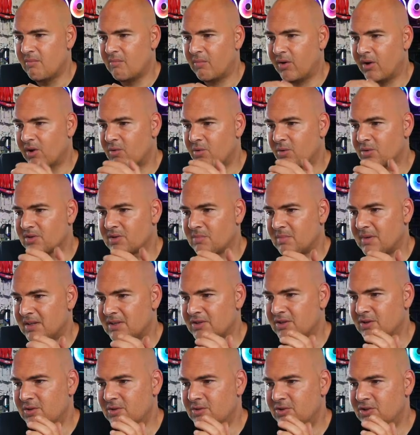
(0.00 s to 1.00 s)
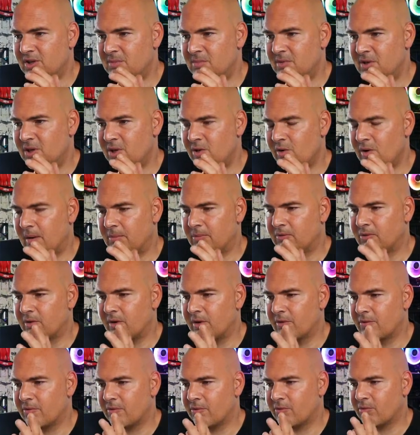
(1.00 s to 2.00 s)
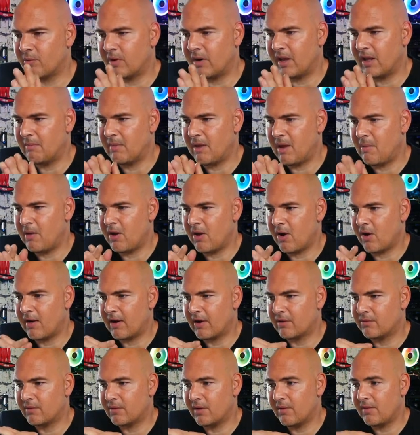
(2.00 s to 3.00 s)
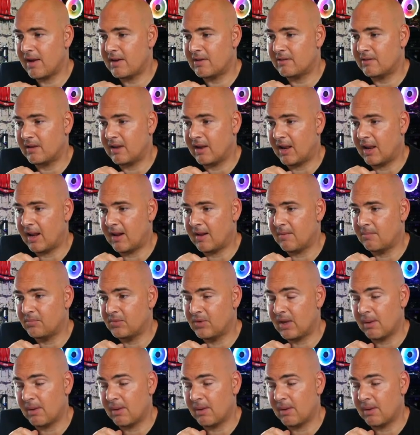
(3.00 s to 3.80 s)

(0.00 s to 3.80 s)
Mike, what's the best used GPU up to 120? Maybe the RX 580.